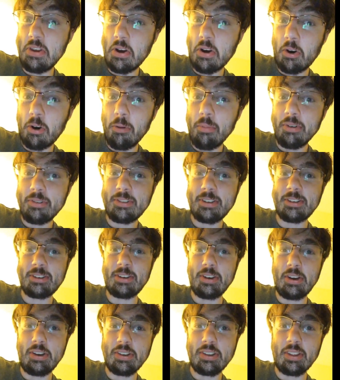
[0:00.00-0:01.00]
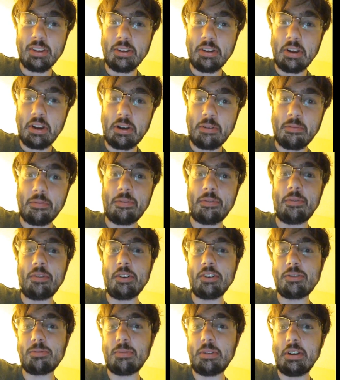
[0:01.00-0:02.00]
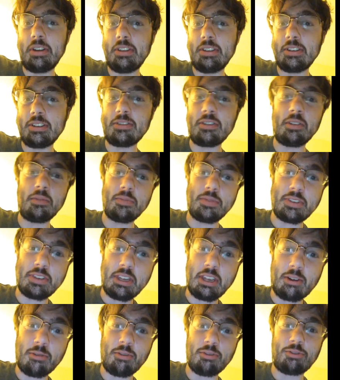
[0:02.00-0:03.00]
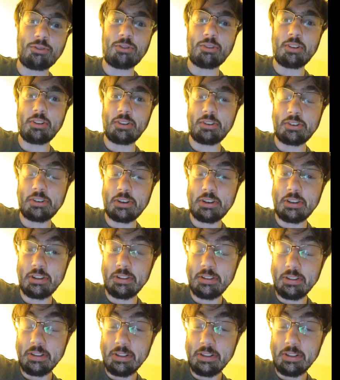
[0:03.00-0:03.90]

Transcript: almost as good as the first one in this sequel trilogy.